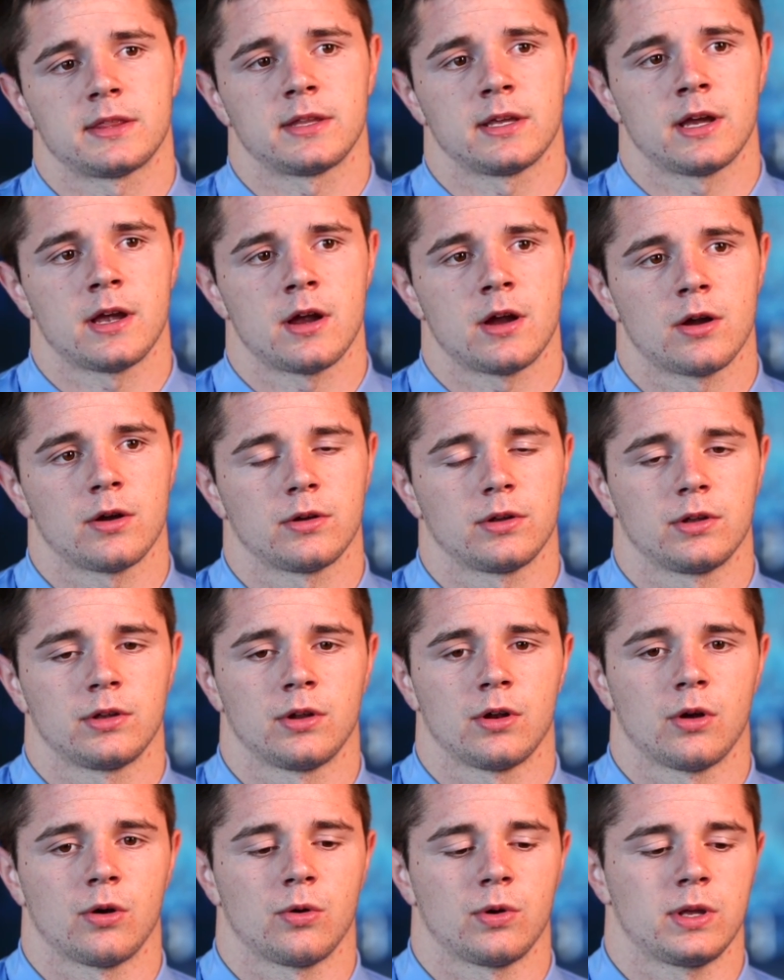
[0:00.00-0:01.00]
there, you
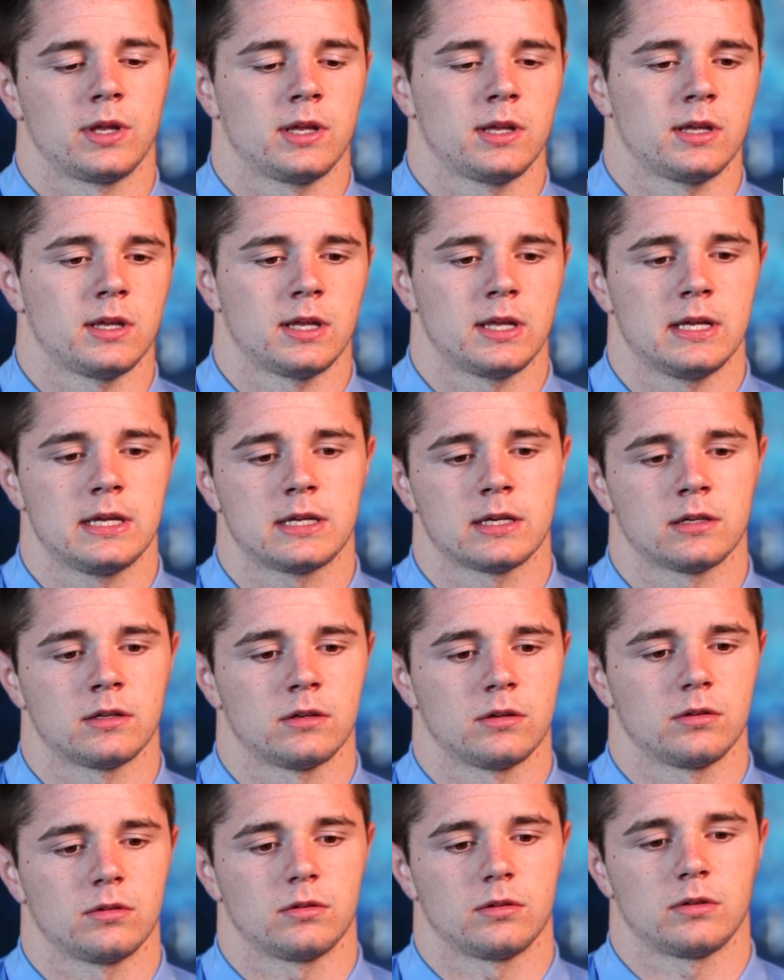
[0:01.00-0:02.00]
know, he, he
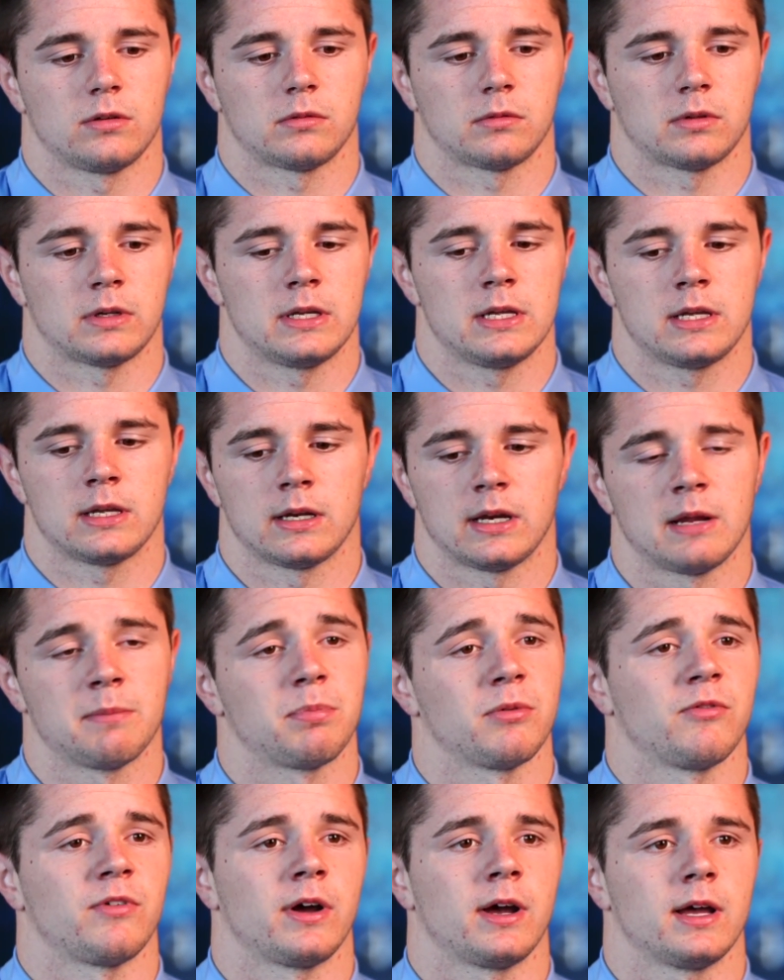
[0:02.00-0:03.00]
can he can
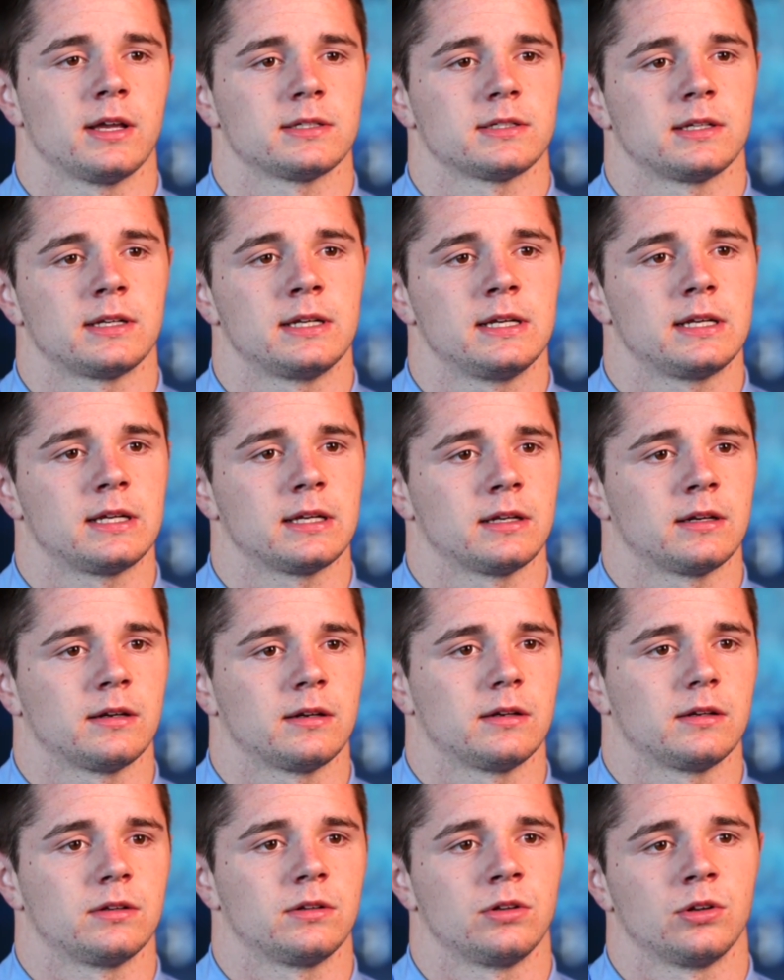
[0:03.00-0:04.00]
improvise and he can
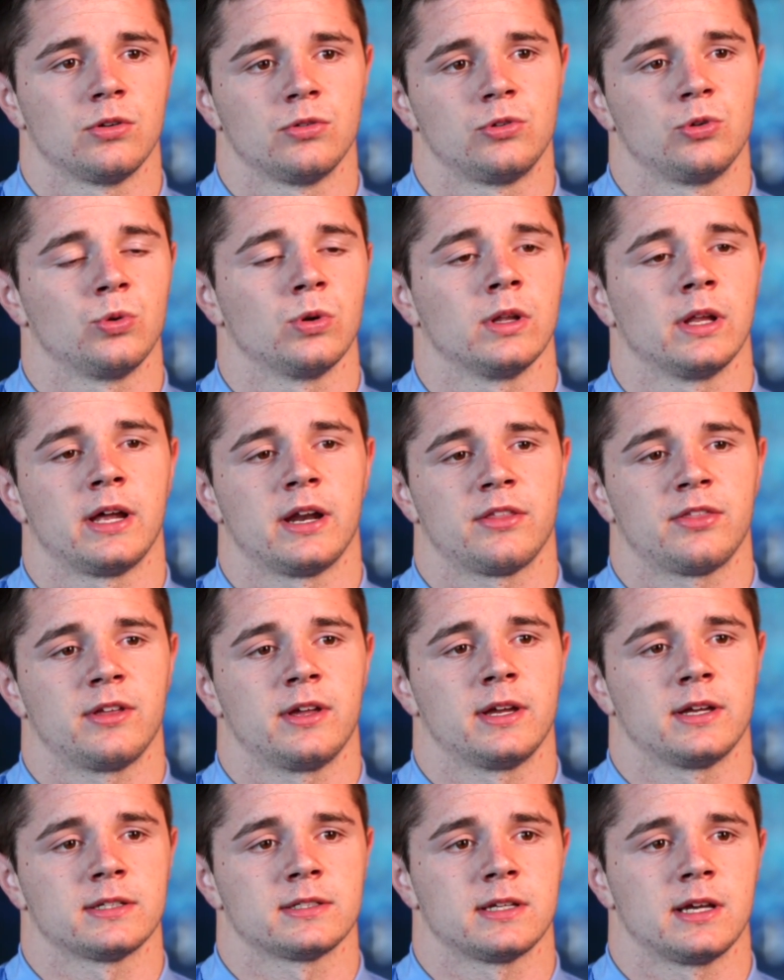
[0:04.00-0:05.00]
you know do a lot of
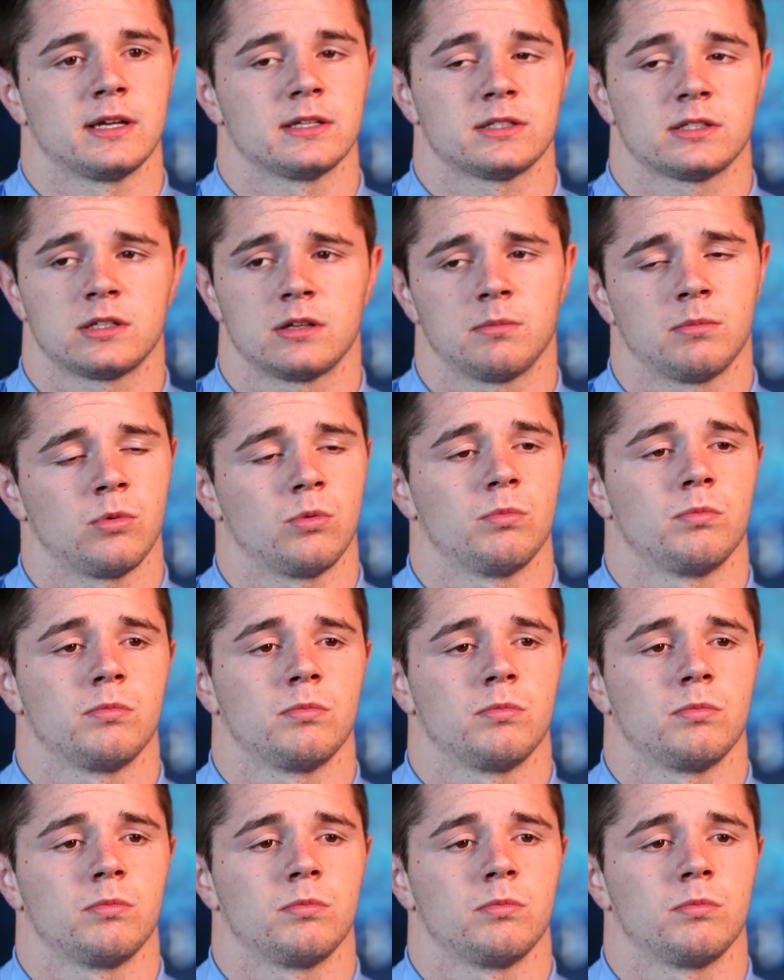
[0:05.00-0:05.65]
things that some